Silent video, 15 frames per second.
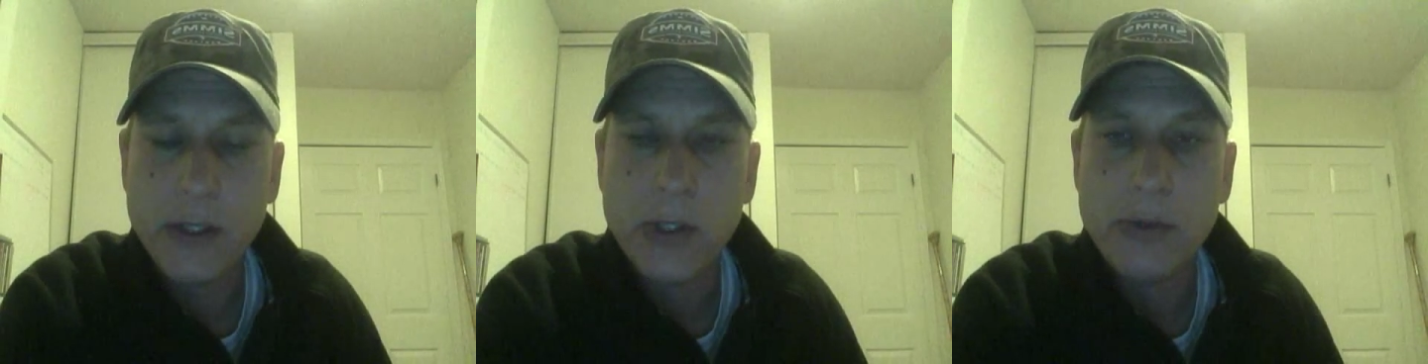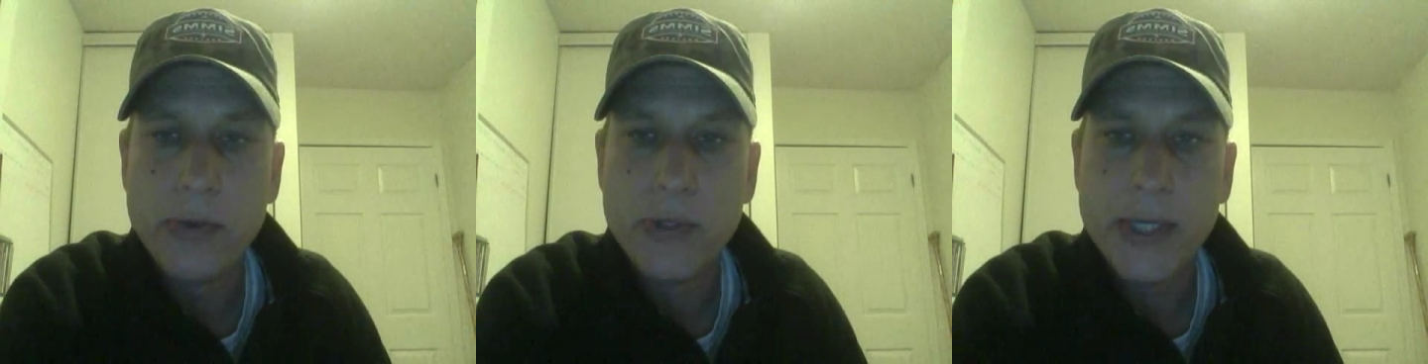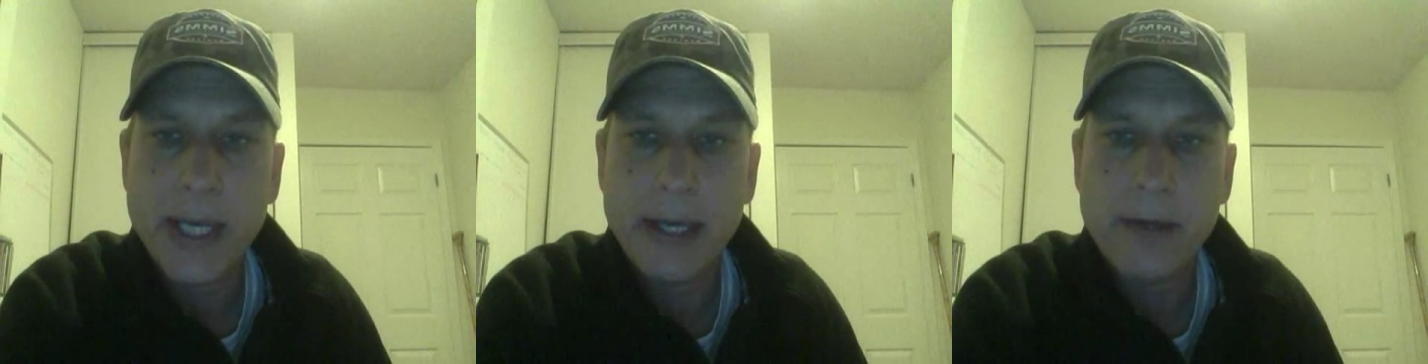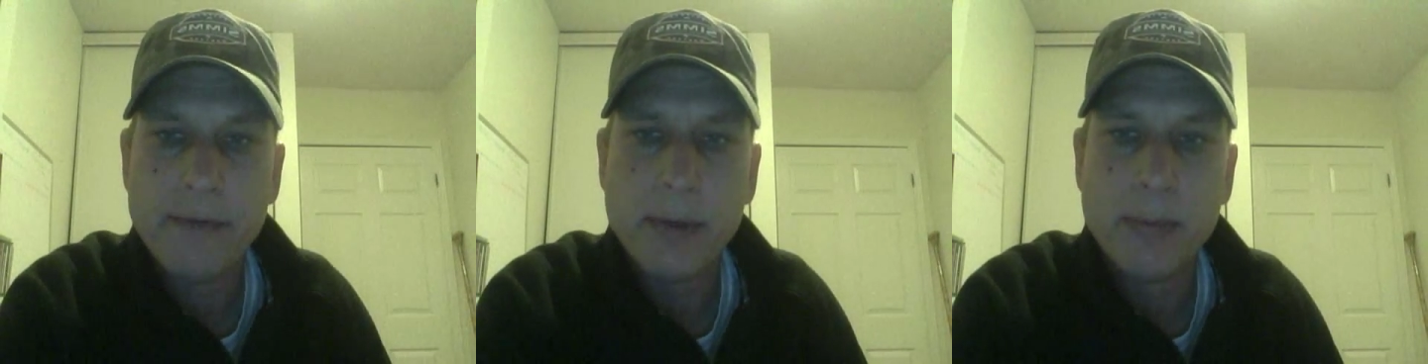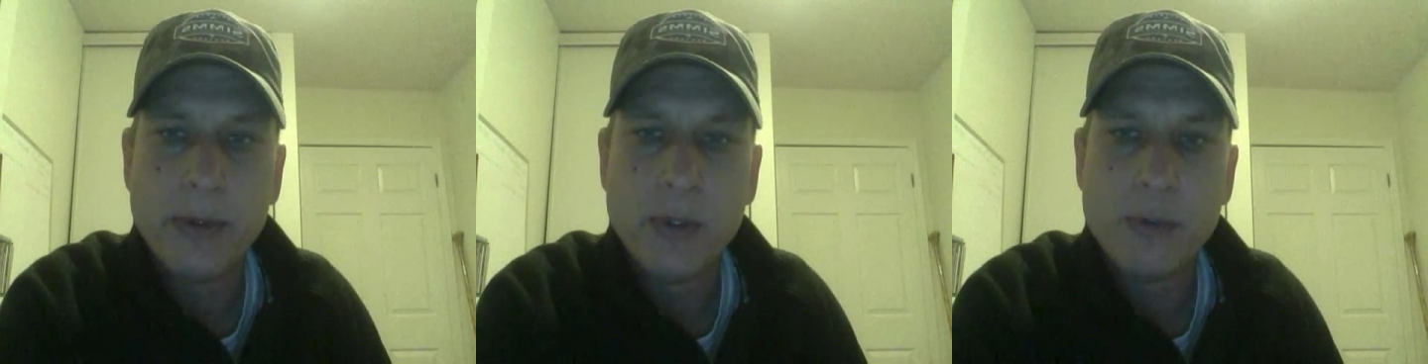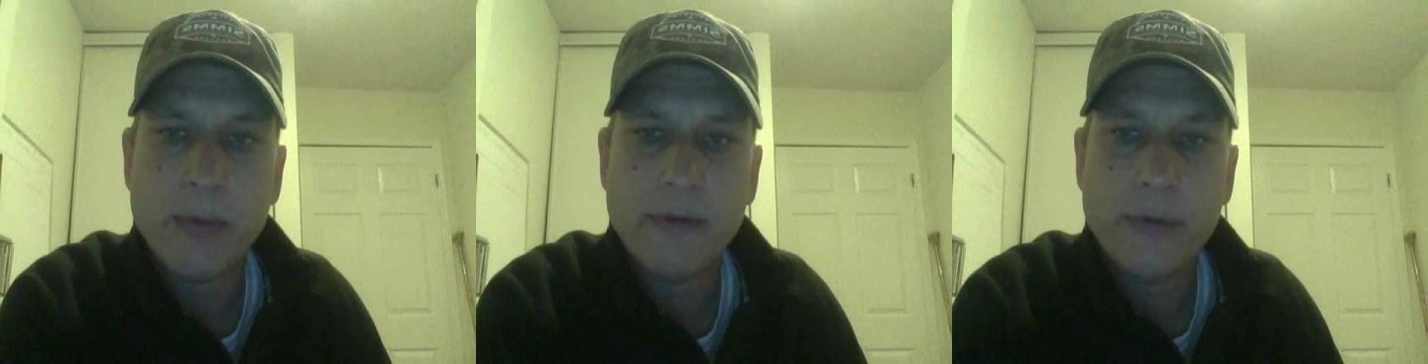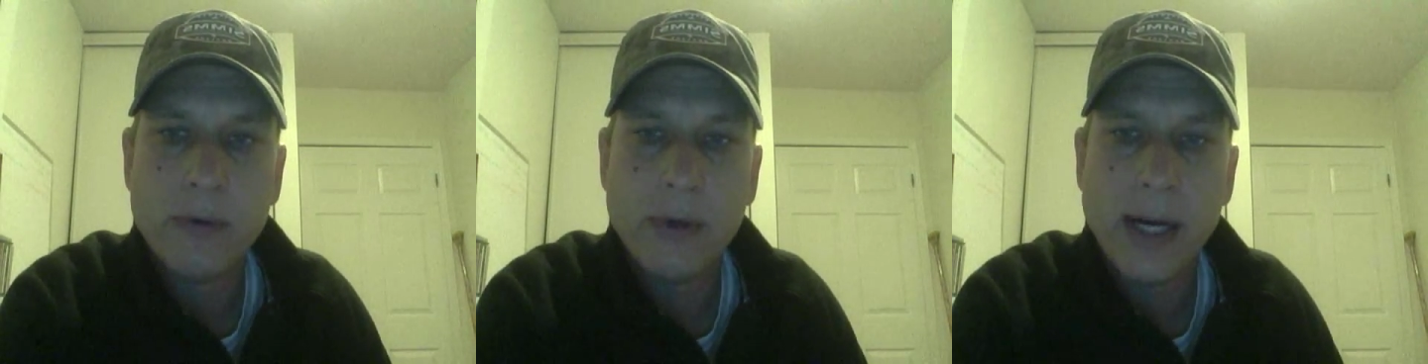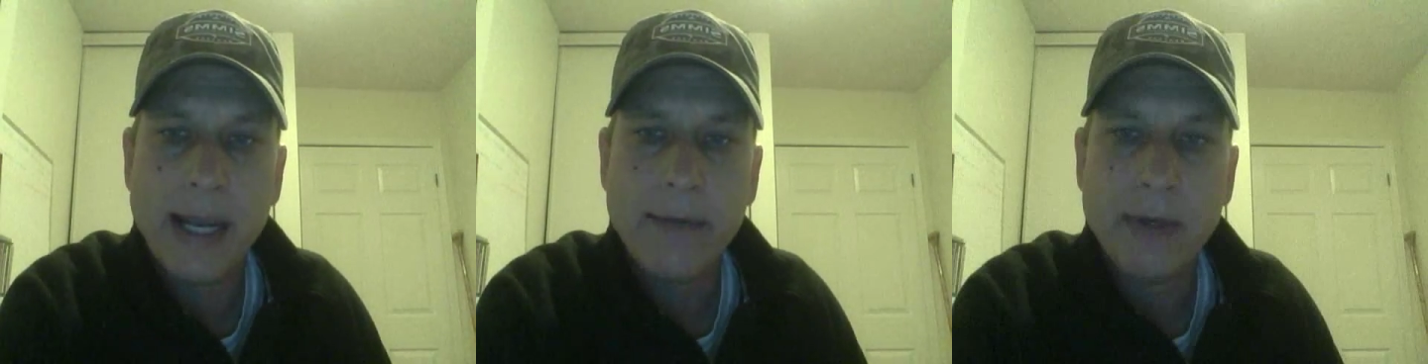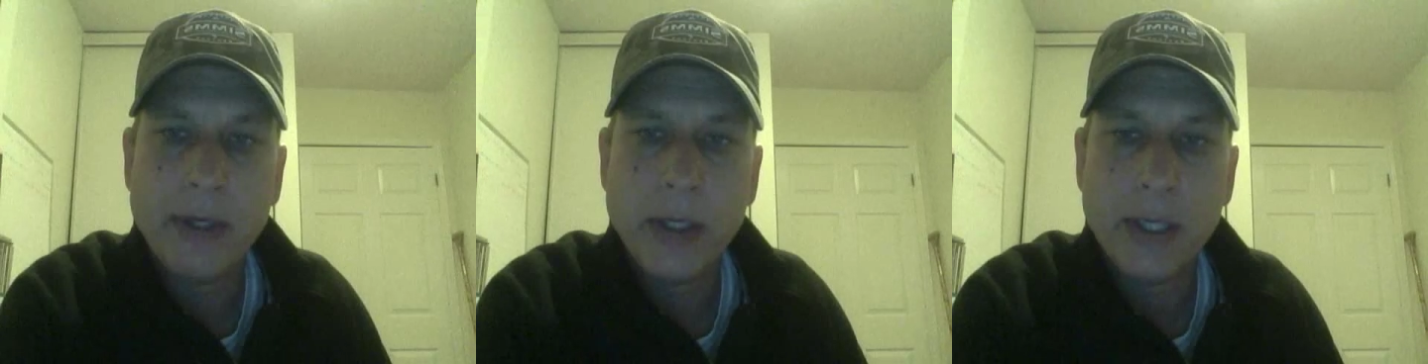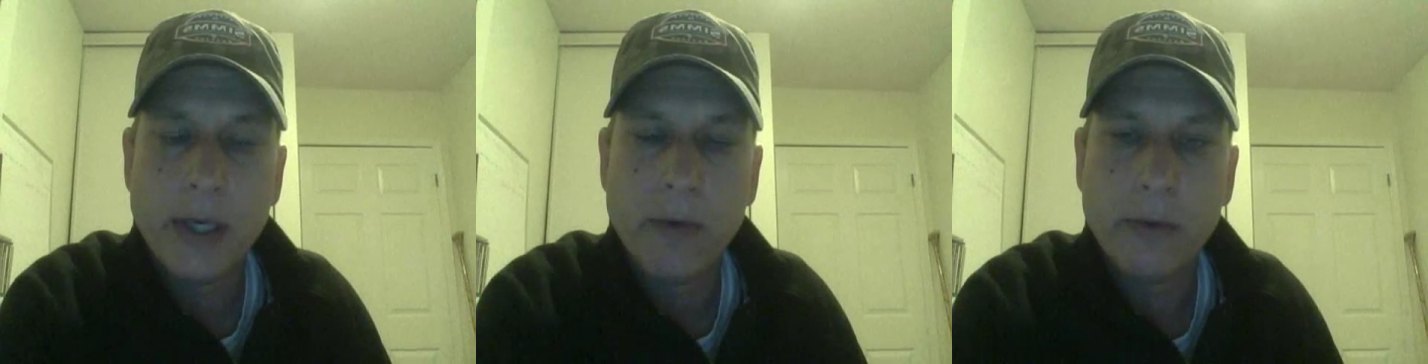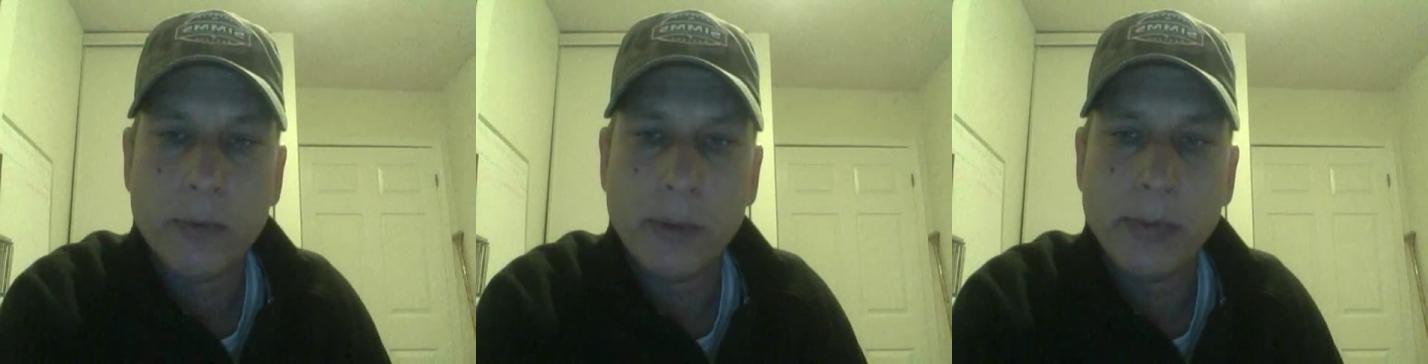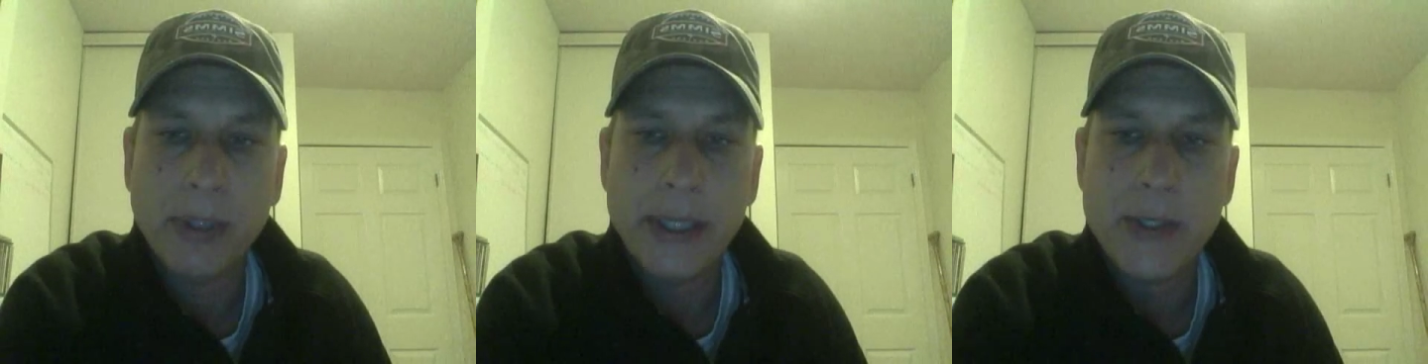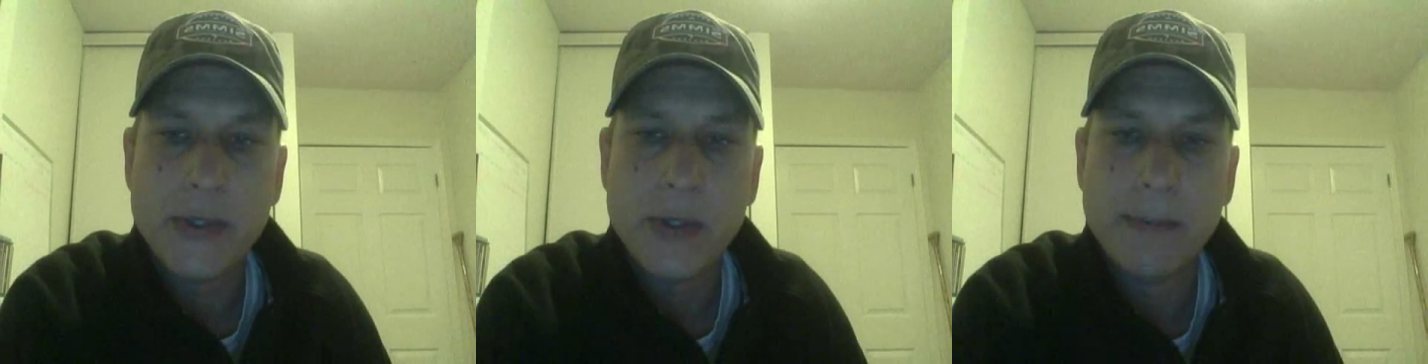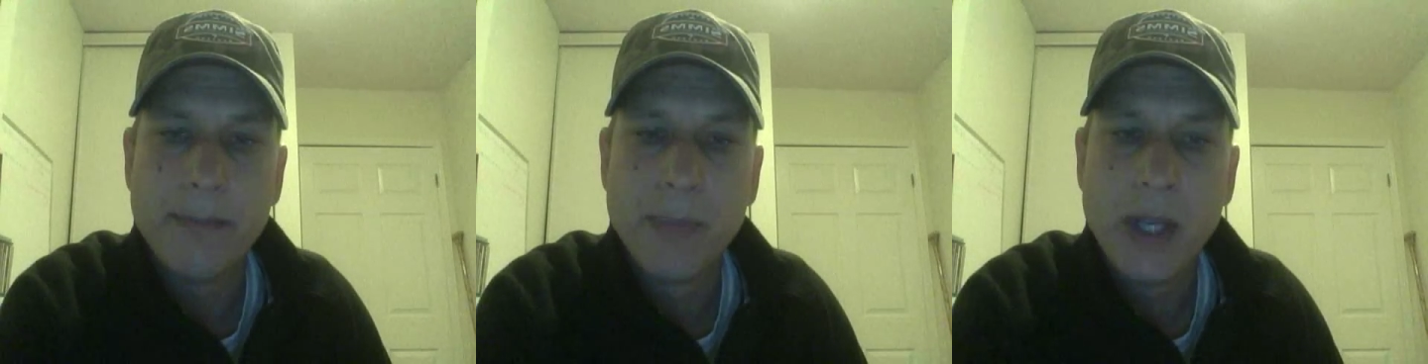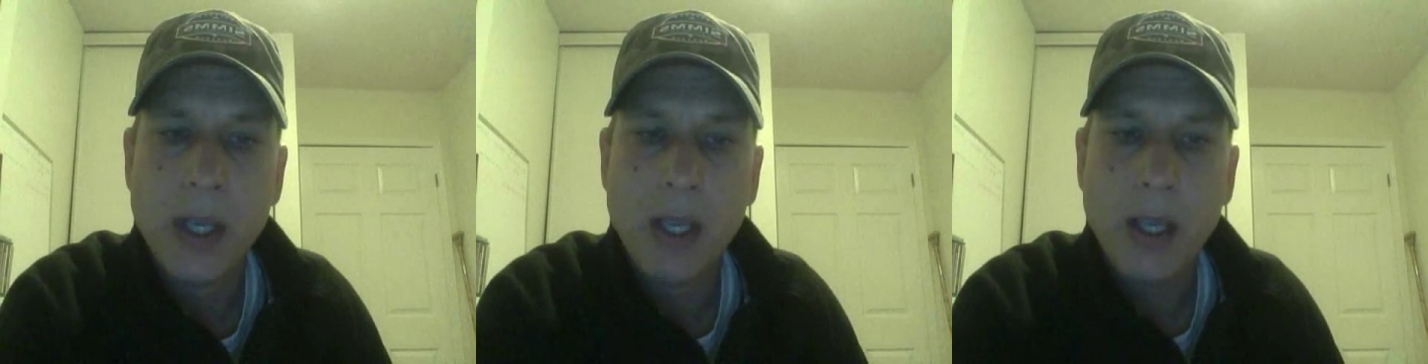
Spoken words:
use out of the boots before having to go and replace them.